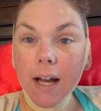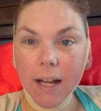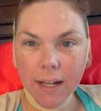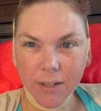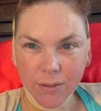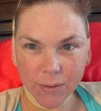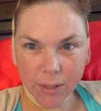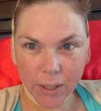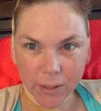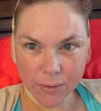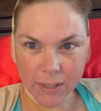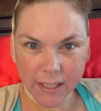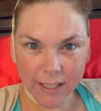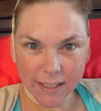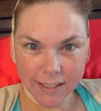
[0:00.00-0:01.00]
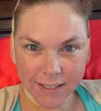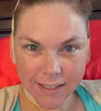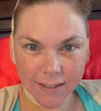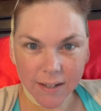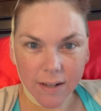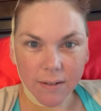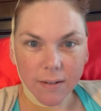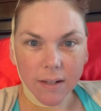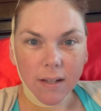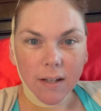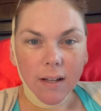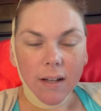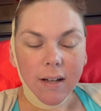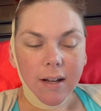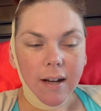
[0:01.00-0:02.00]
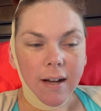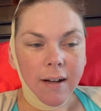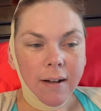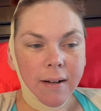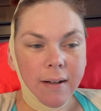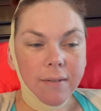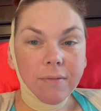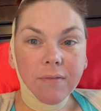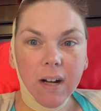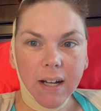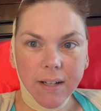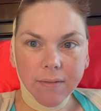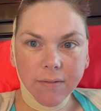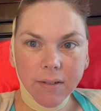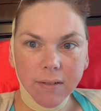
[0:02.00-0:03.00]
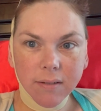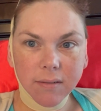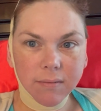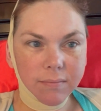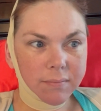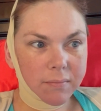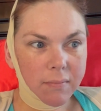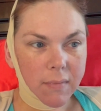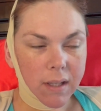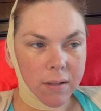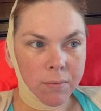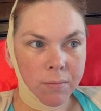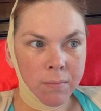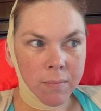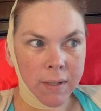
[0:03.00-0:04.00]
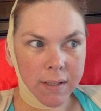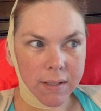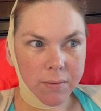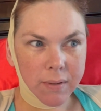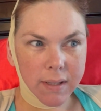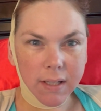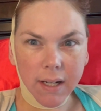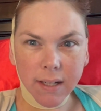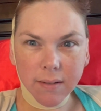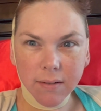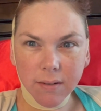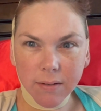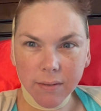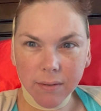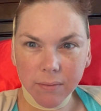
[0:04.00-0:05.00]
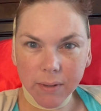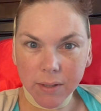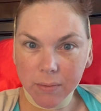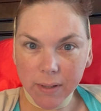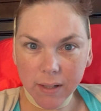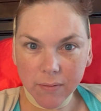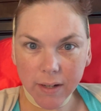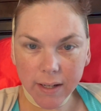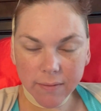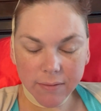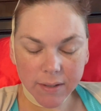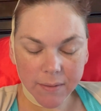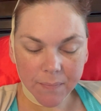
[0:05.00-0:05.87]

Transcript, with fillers: hydrocodone uh, five mixed with Tylenol three twenty-five,